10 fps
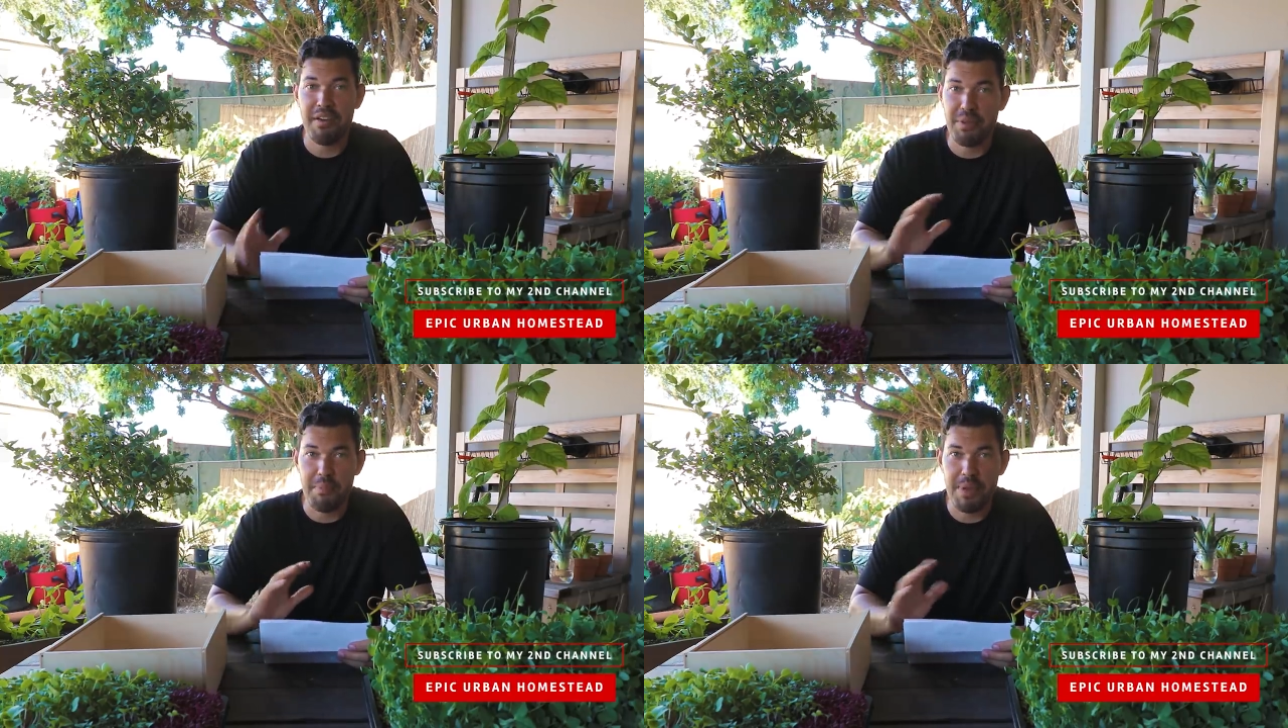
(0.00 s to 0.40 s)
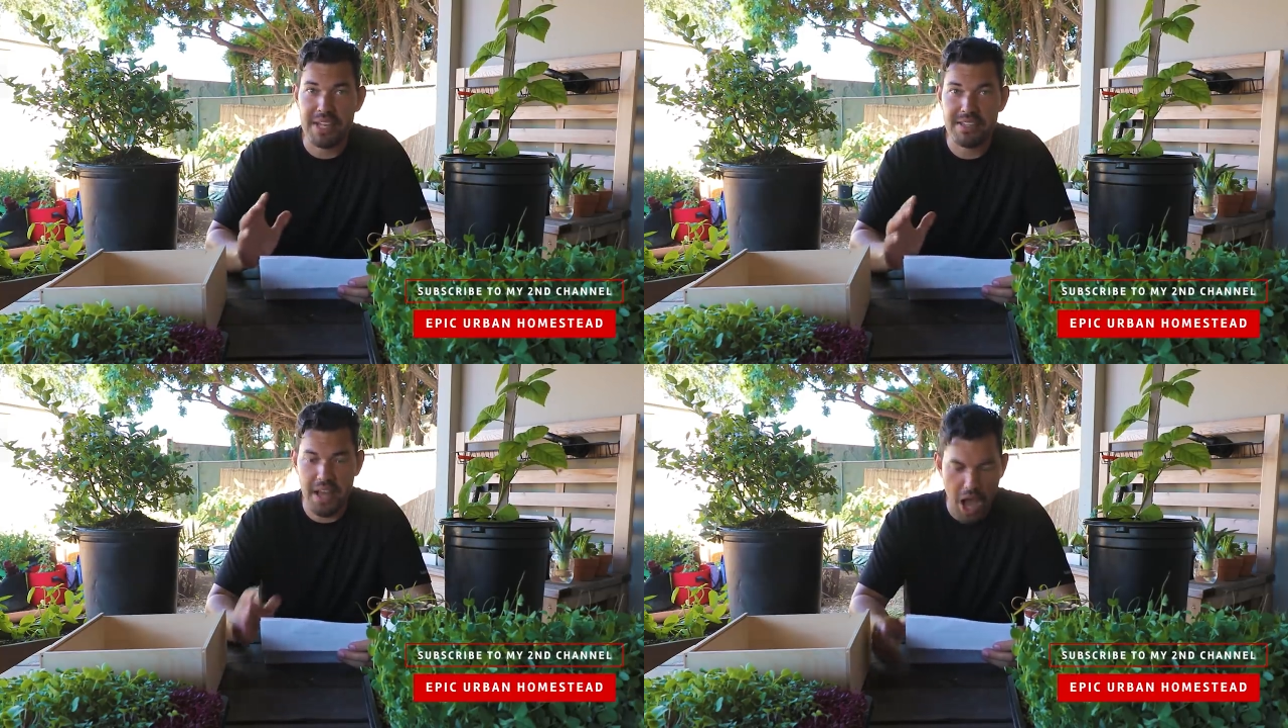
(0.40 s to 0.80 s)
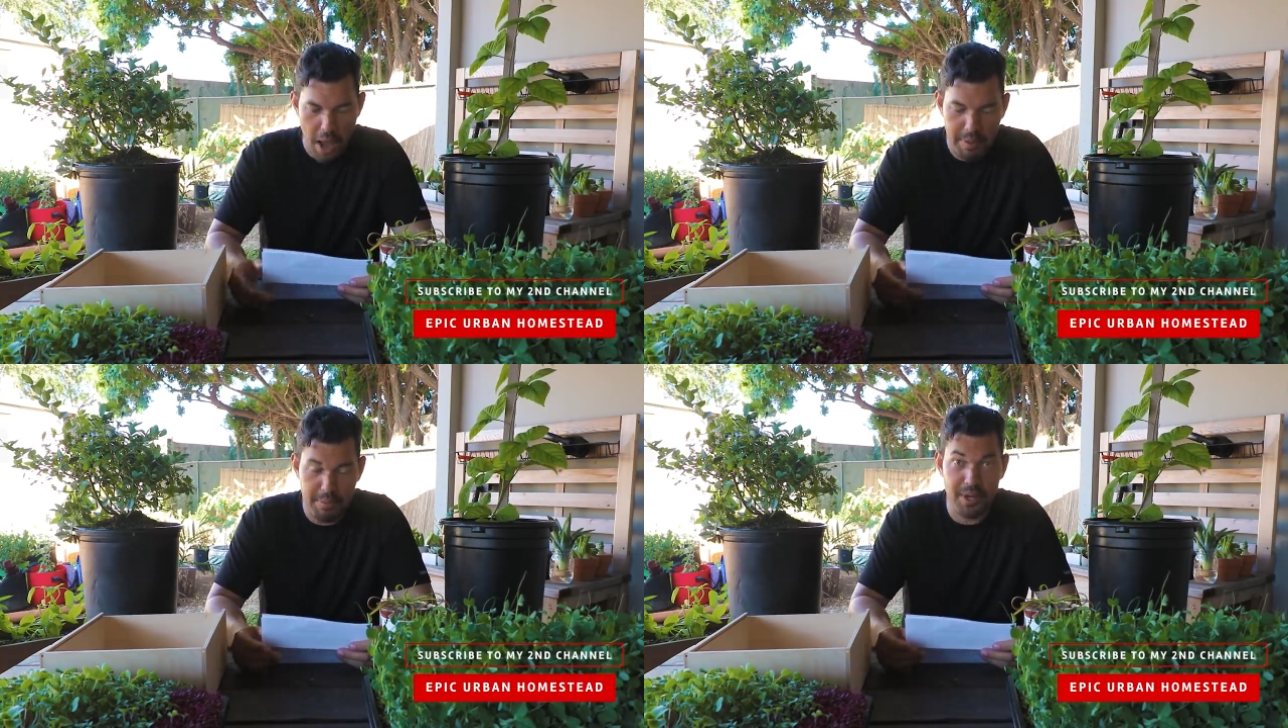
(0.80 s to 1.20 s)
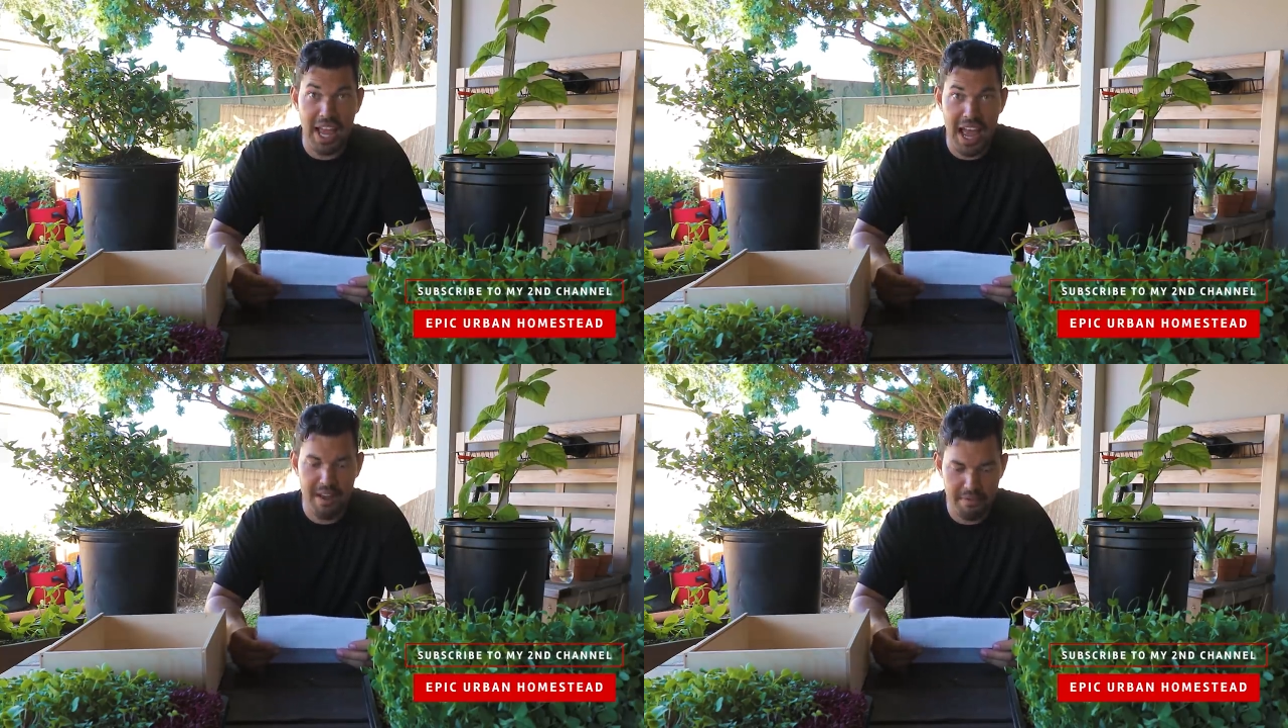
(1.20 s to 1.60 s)
I have the best hummingbird
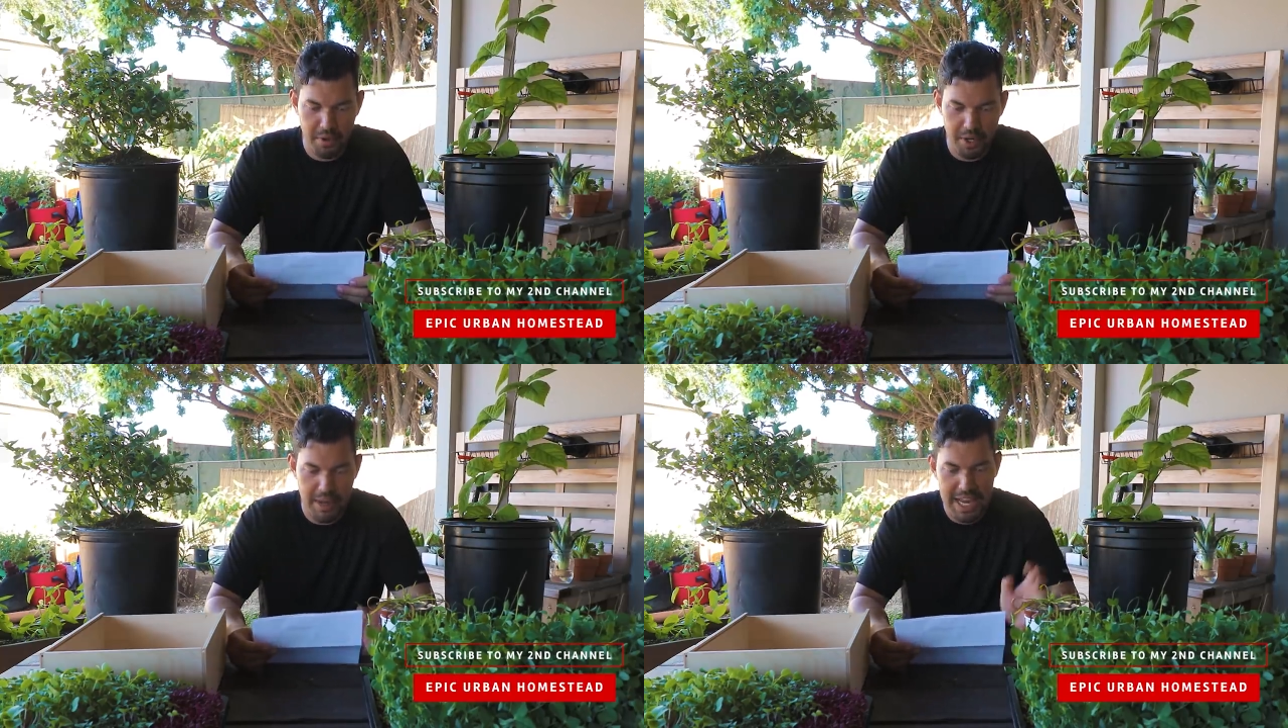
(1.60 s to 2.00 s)
hack for you.